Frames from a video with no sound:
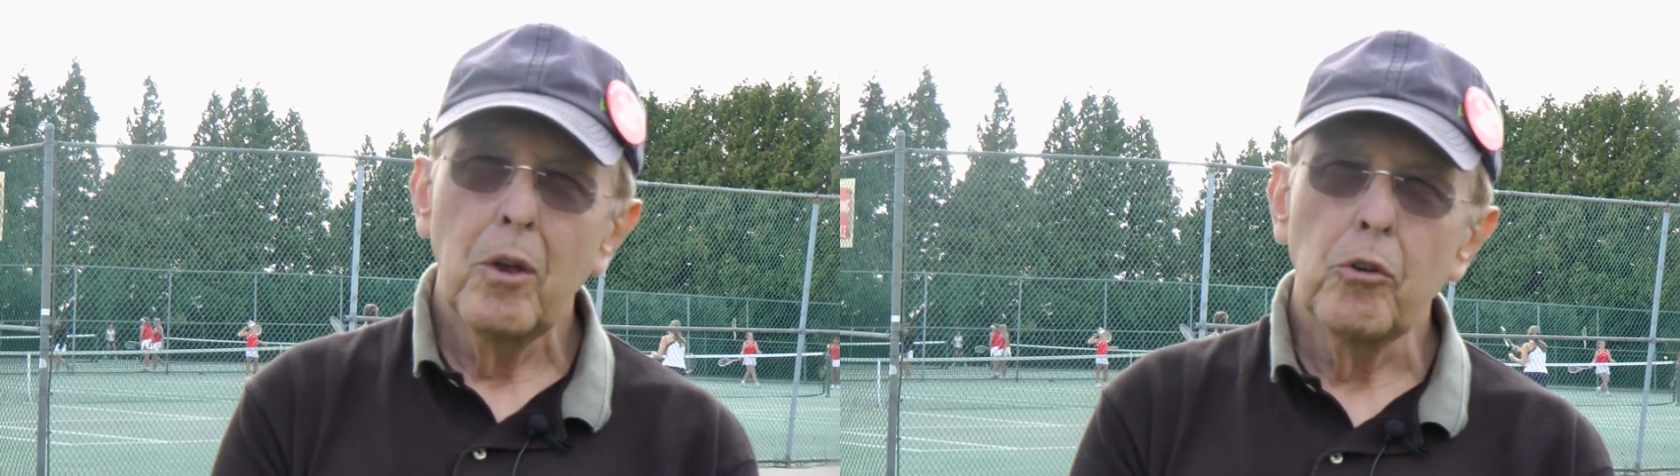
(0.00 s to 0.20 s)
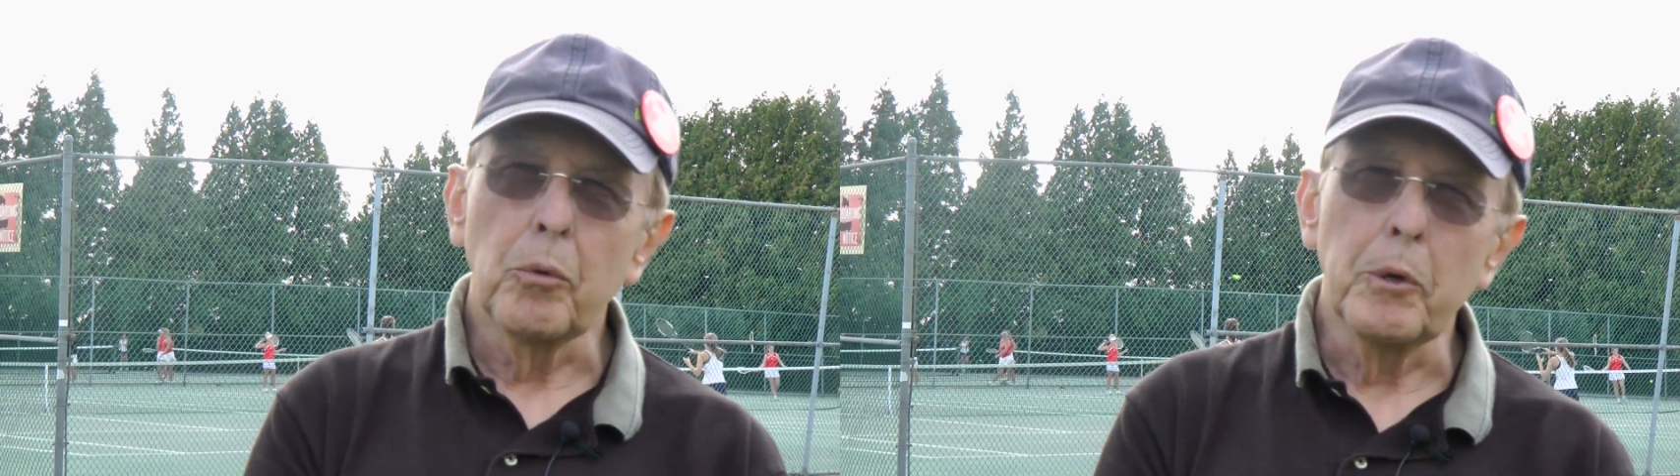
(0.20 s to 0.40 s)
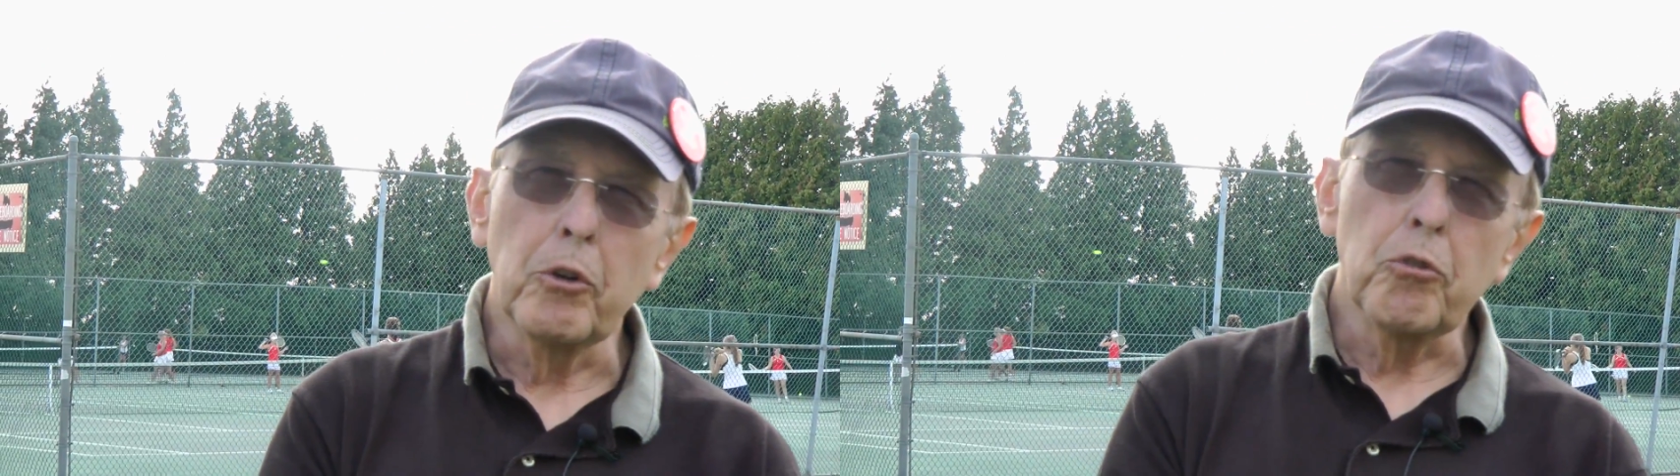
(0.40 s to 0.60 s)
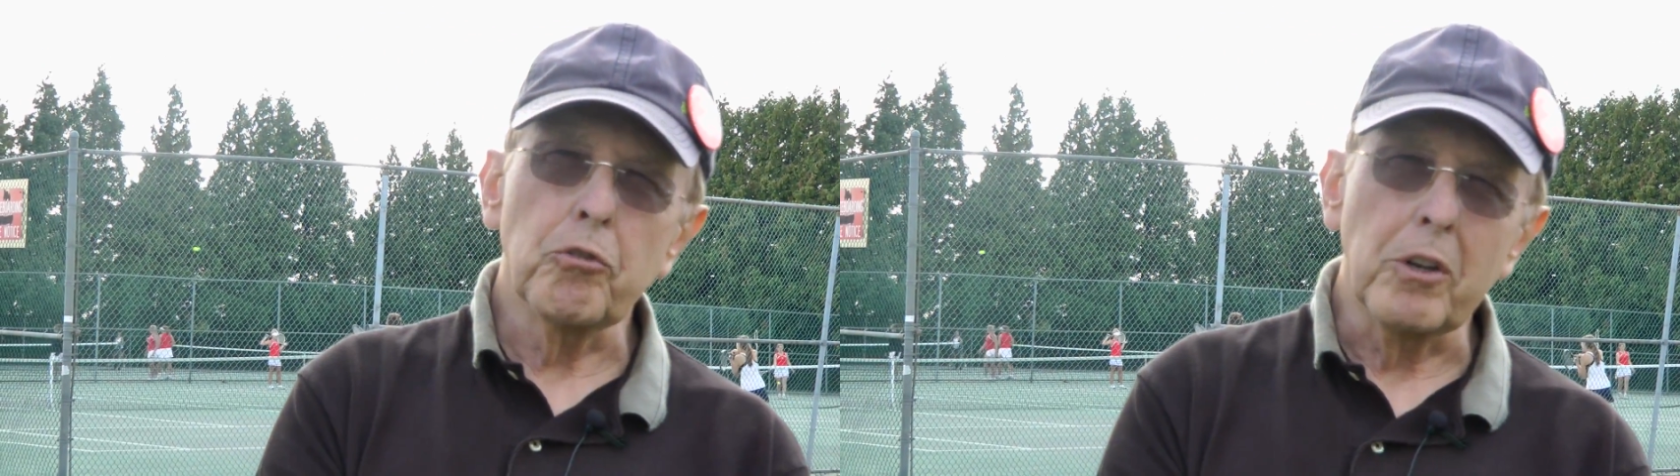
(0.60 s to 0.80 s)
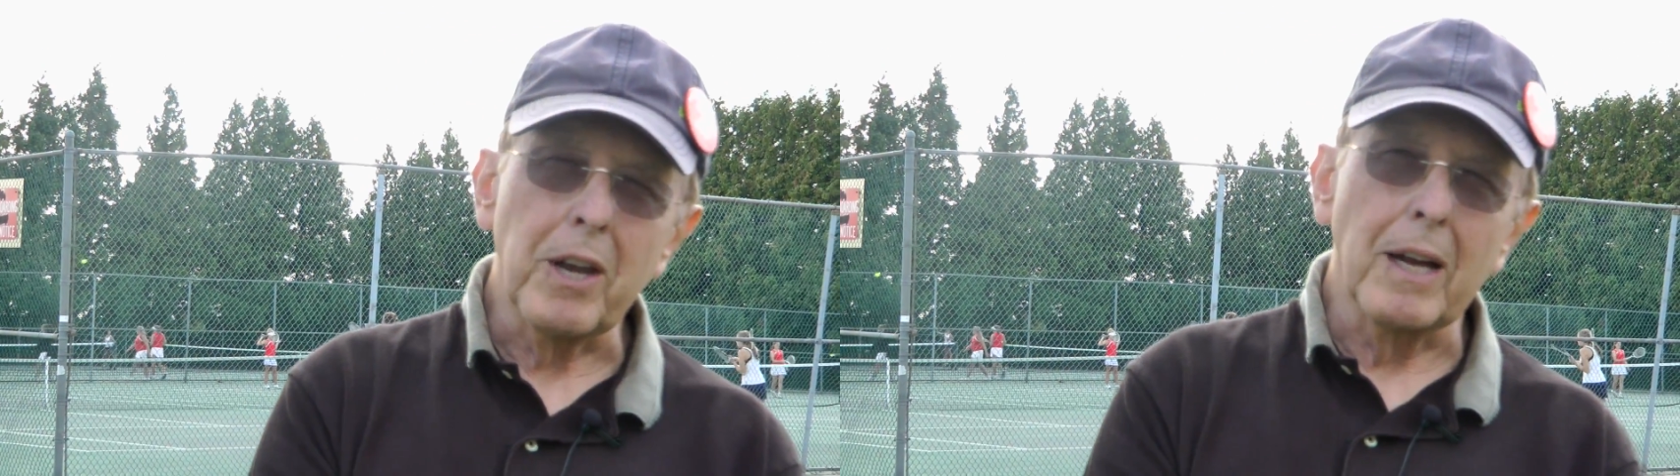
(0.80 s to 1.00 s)
to reduce
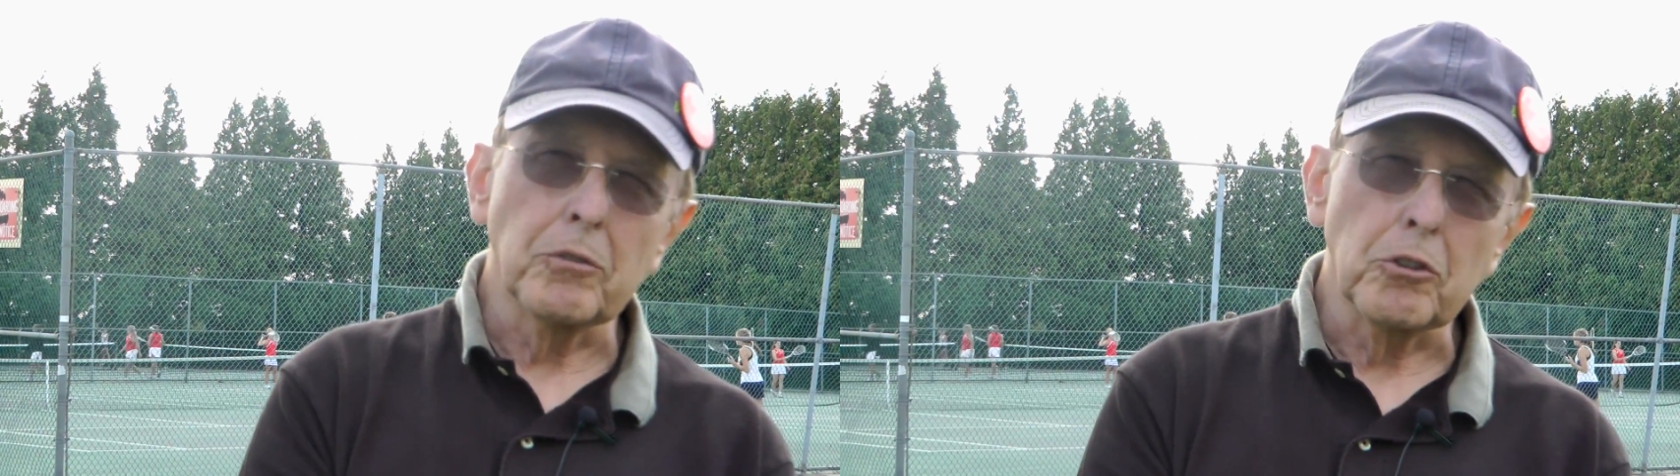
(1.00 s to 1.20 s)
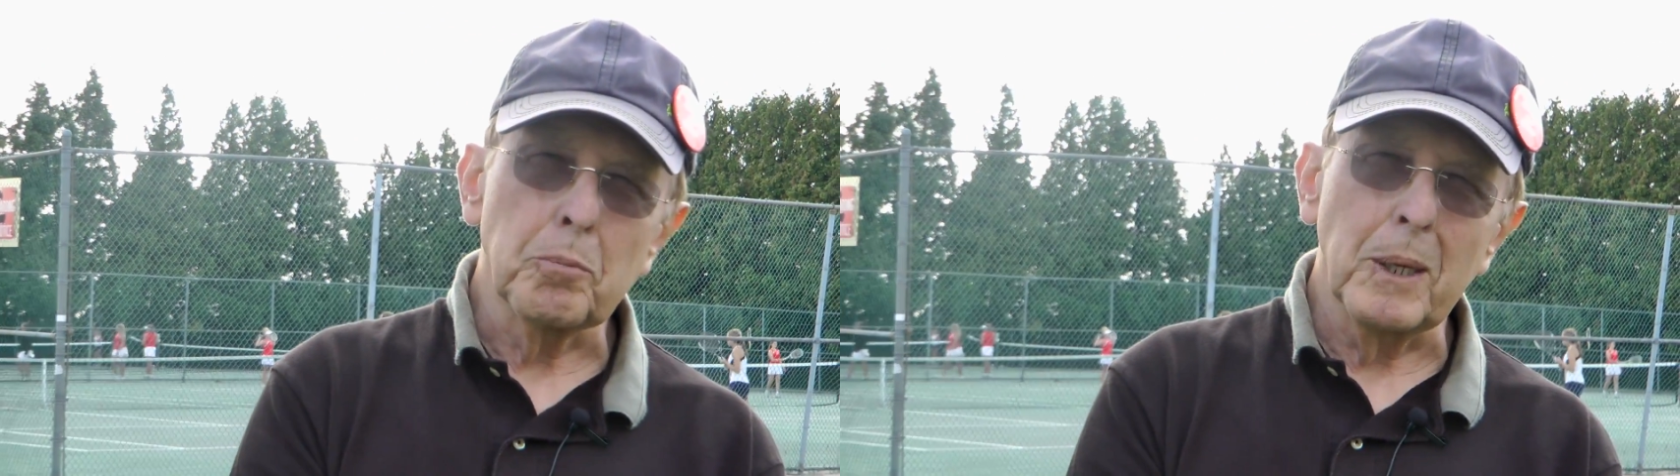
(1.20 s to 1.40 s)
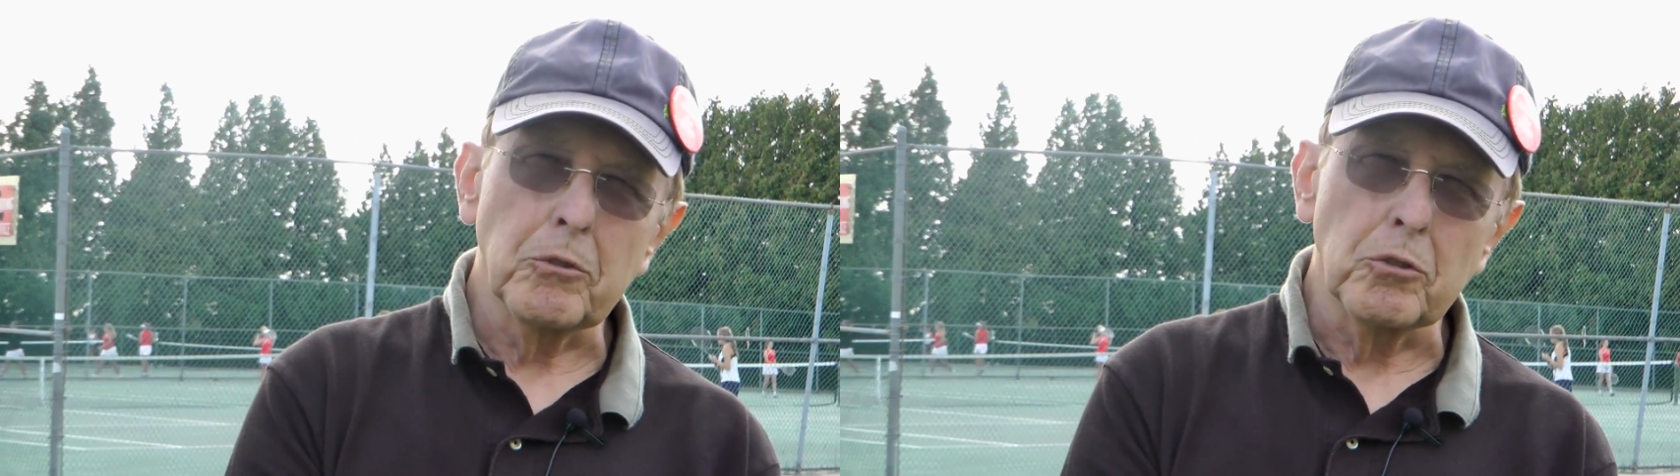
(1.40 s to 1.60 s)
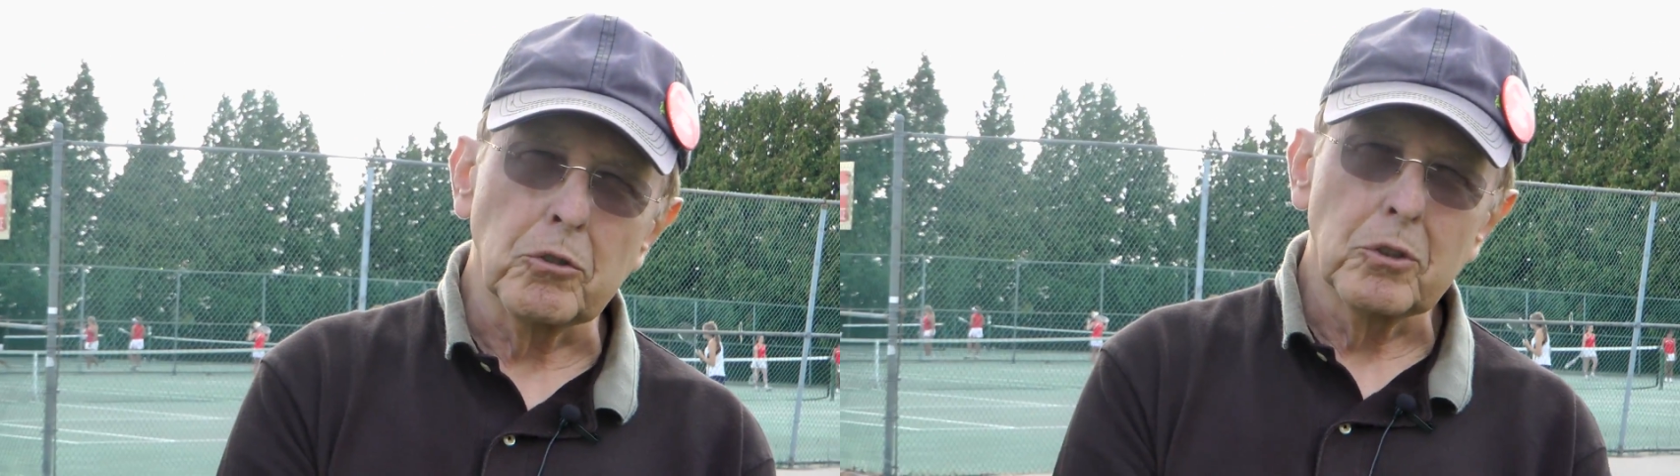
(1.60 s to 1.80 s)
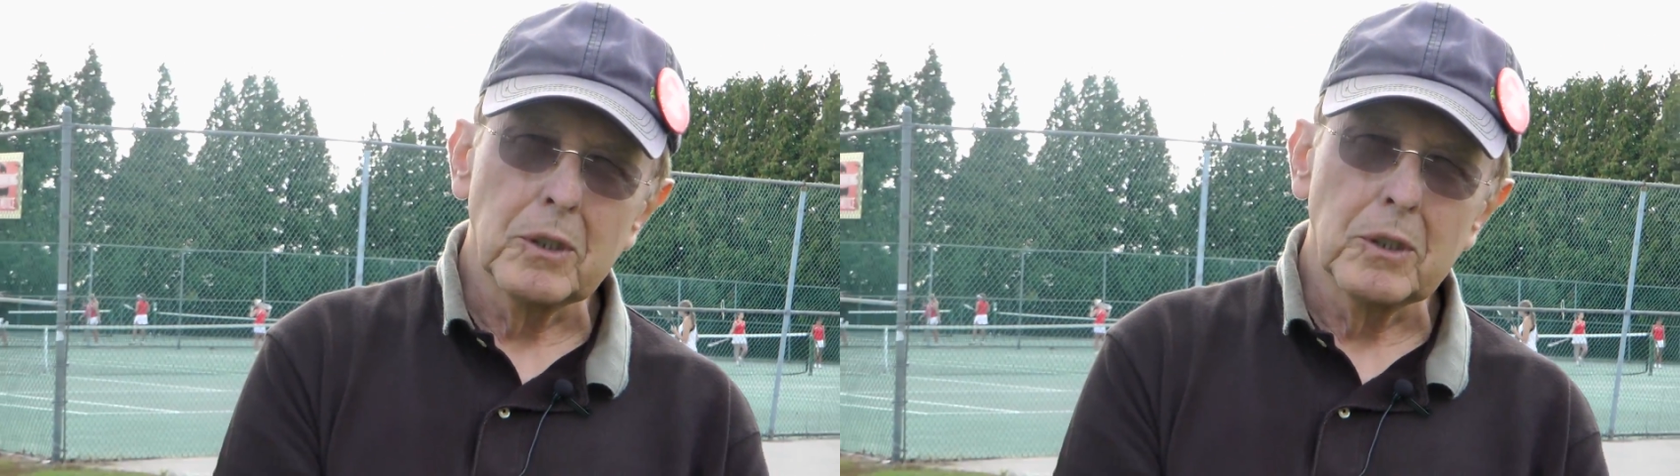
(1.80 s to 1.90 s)
the town's expenses.